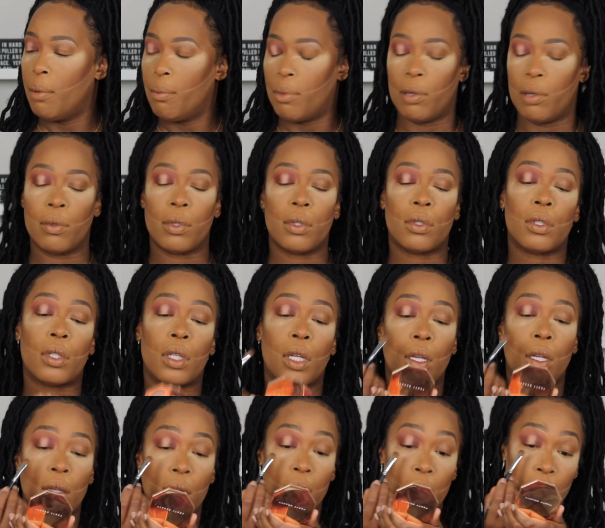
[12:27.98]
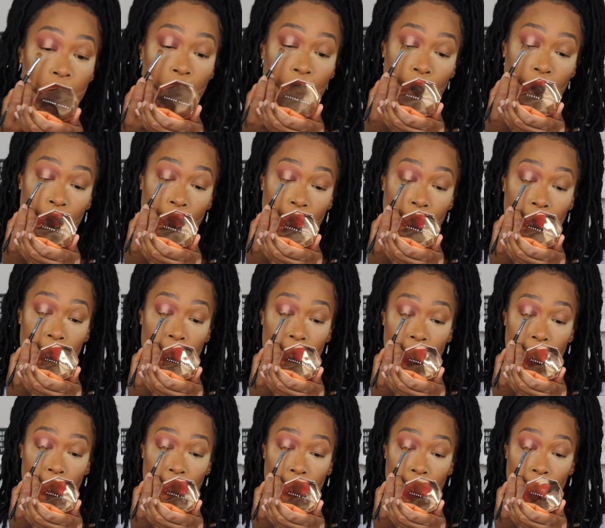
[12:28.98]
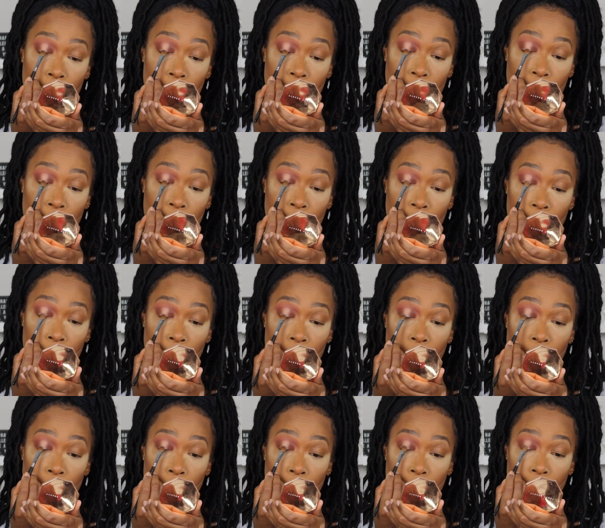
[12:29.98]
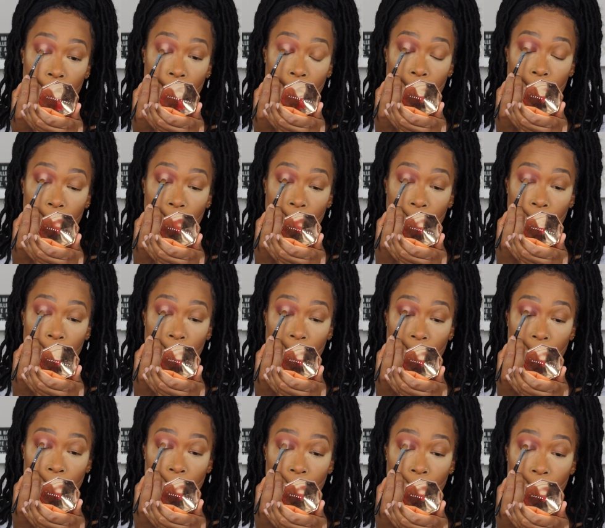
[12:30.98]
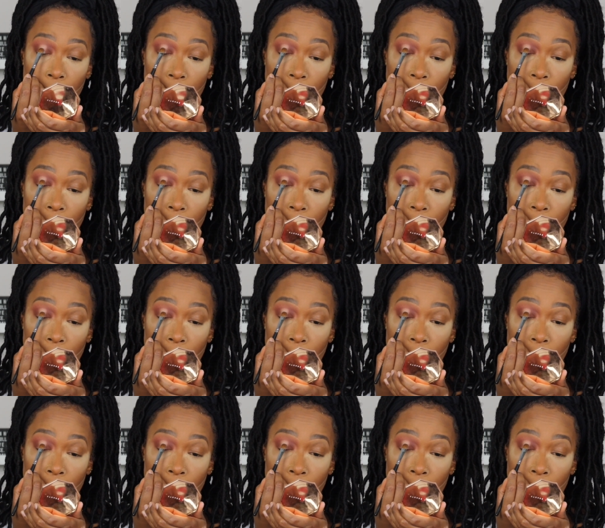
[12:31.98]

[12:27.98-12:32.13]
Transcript: but we'll see. And then just tap that in there.